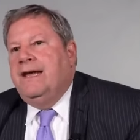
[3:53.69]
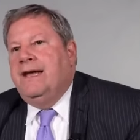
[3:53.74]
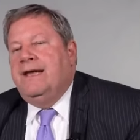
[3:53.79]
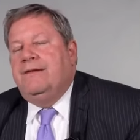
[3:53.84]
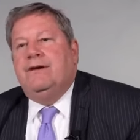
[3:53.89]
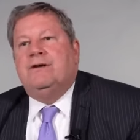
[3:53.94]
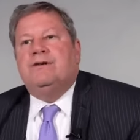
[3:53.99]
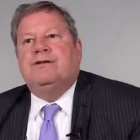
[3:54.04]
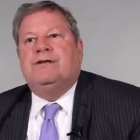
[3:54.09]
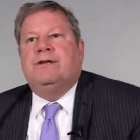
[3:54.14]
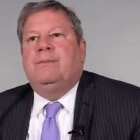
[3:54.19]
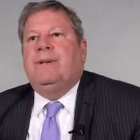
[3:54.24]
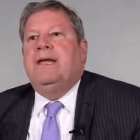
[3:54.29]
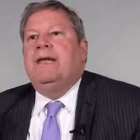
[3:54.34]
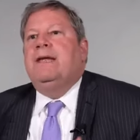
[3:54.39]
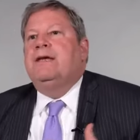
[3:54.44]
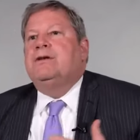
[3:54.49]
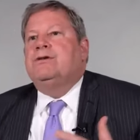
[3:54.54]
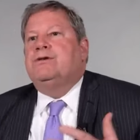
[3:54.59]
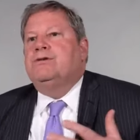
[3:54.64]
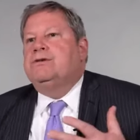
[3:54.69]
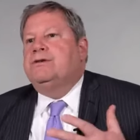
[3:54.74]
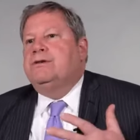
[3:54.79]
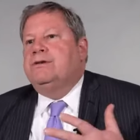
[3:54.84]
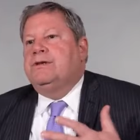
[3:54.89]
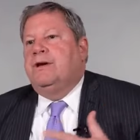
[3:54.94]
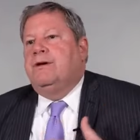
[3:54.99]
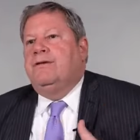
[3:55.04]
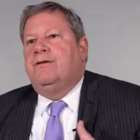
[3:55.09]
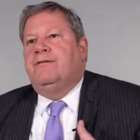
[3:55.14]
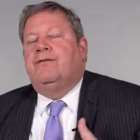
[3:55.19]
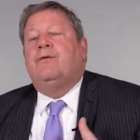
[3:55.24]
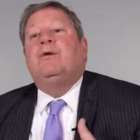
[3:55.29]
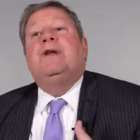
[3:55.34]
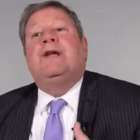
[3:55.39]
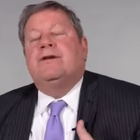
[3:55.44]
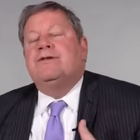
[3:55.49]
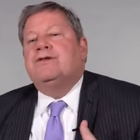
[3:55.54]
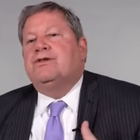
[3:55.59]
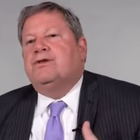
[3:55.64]
And there's the big issues of
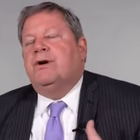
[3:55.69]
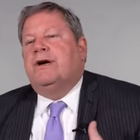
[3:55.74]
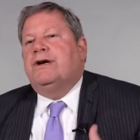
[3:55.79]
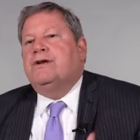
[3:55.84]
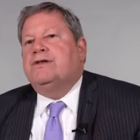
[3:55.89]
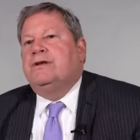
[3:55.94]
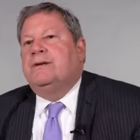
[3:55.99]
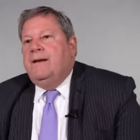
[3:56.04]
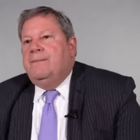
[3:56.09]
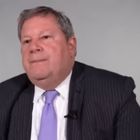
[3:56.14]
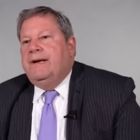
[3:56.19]
reconstruction.